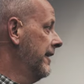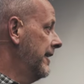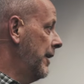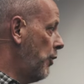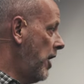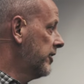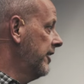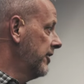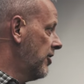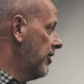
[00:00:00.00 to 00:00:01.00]
They walked
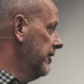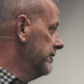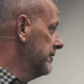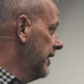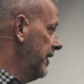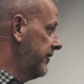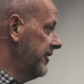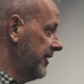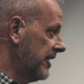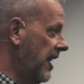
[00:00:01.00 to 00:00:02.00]
in the garden. It
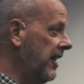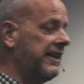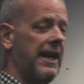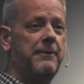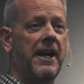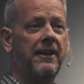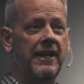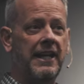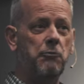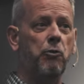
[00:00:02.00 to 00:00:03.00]
says that God came down
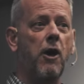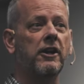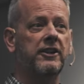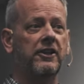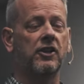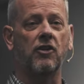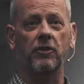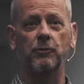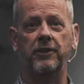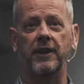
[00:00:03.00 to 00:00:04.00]
and he walked in the
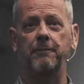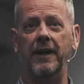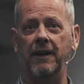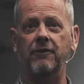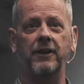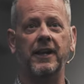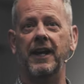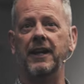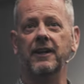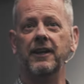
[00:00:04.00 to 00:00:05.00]
garden with them every
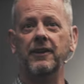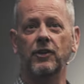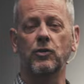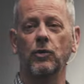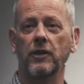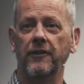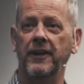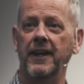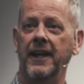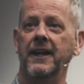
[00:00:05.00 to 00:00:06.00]
day in the cool of the
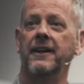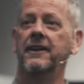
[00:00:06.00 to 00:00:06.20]
day.